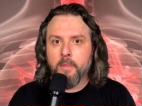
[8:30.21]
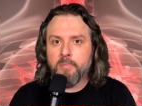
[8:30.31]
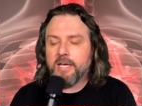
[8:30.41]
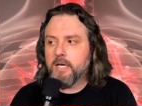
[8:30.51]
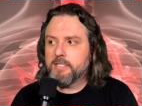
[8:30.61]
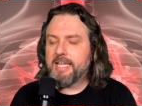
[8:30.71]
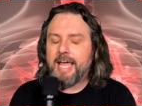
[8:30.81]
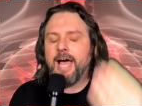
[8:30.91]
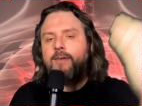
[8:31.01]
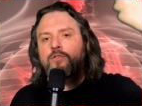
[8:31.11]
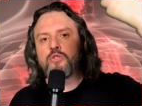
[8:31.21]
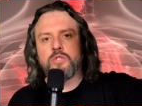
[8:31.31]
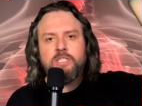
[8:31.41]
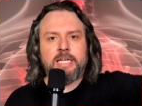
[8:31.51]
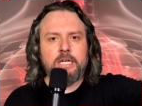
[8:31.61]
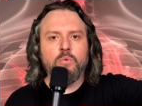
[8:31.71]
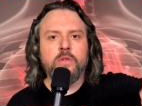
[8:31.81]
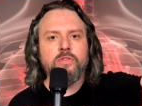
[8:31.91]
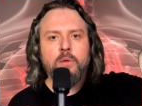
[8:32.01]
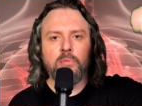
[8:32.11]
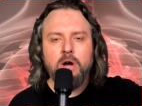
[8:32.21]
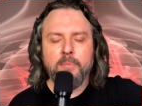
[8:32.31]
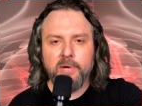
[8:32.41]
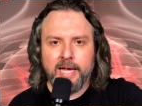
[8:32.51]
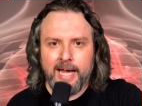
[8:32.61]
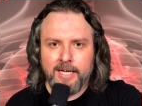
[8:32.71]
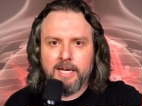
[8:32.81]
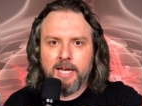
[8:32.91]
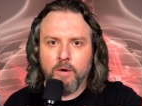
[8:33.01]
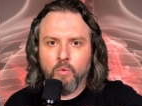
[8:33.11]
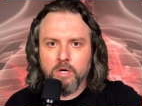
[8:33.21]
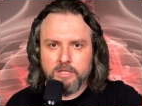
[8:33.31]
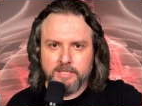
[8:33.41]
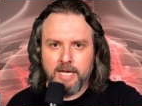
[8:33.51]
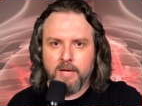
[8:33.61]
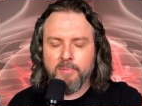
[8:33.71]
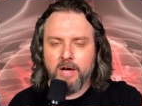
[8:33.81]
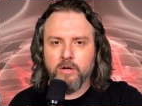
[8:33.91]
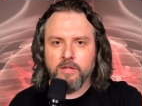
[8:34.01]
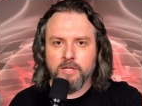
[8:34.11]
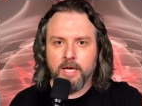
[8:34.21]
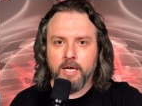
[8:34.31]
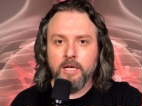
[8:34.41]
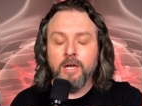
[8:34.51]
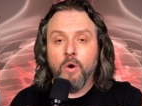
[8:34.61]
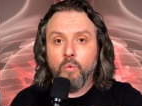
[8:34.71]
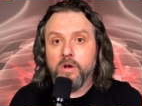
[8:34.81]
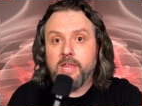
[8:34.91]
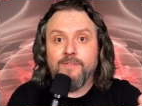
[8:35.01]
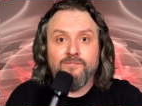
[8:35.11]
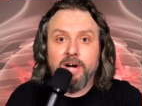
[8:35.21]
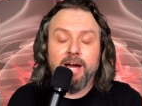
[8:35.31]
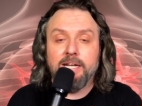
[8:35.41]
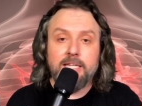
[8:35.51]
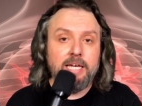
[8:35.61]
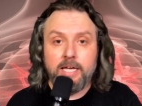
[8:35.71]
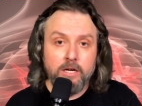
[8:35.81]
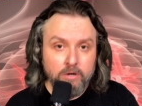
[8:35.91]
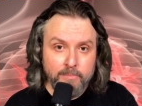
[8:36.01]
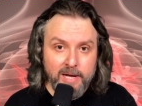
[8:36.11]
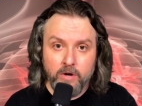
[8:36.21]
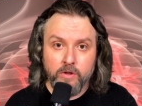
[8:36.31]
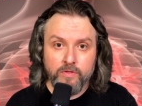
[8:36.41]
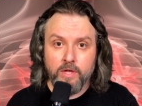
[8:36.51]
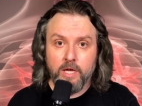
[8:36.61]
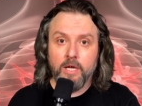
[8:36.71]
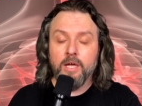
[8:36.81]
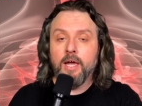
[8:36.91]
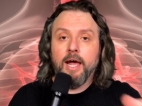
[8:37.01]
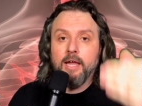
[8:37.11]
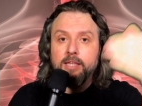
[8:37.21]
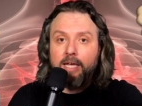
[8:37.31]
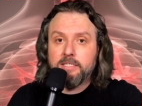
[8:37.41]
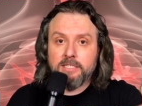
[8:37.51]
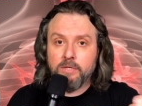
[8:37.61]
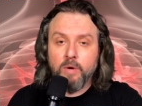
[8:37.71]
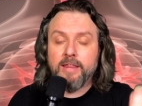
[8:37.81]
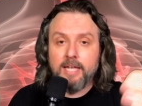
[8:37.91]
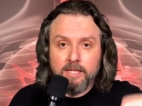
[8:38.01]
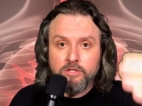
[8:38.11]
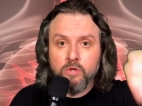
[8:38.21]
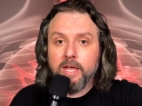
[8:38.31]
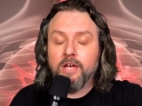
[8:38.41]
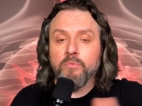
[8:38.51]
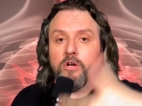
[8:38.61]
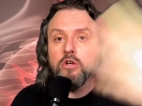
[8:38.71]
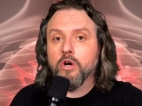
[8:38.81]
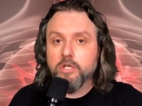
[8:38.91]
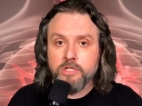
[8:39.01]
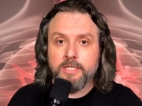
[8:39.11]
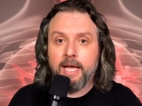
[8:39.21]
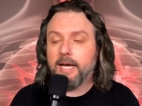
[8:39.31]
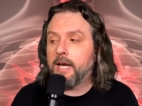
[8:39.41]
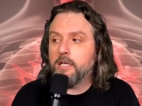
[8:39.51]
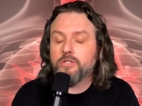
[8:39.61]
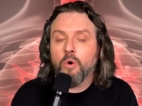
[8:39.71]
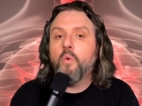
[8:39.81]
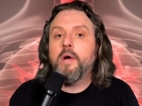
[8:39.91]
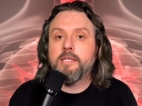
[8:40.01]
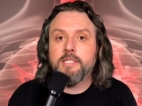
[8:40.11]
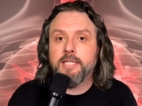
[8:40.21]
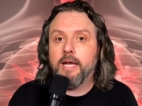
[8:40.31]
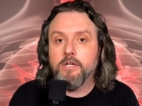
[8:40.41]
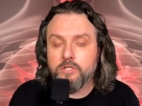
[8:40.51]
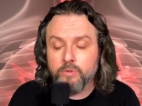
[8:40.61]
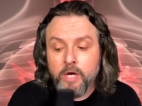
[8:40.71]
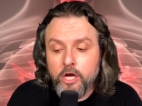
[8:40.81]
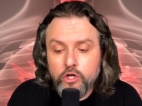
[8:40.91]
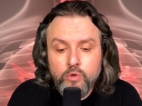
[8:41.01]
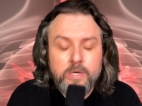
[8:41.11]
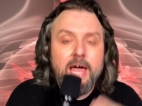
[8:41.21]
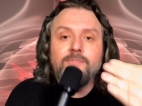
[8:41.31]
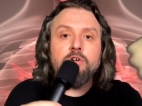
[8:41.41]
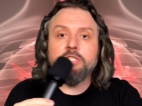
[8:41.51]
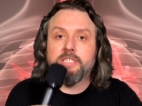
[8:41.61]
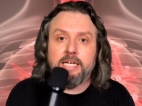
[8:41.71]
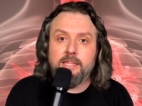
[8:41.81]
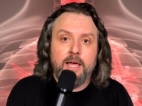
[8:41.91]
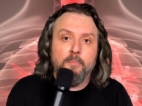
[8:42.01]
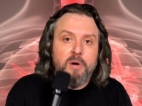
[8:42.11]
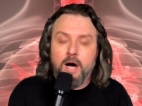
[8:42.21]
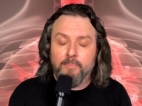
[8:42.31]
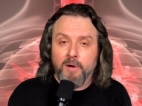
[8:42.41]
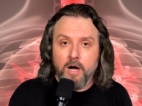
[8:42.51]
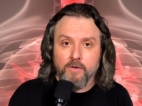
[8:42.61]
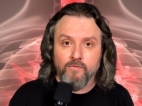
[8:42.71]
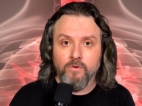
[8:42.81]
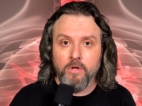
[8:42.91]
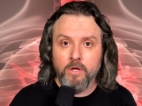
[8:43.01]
because they have to see what their propaganda networks say about a thing, where they finally hear about a thing, and they see when they, so they can regurgitate. And it's always a day or two. You never see them pop off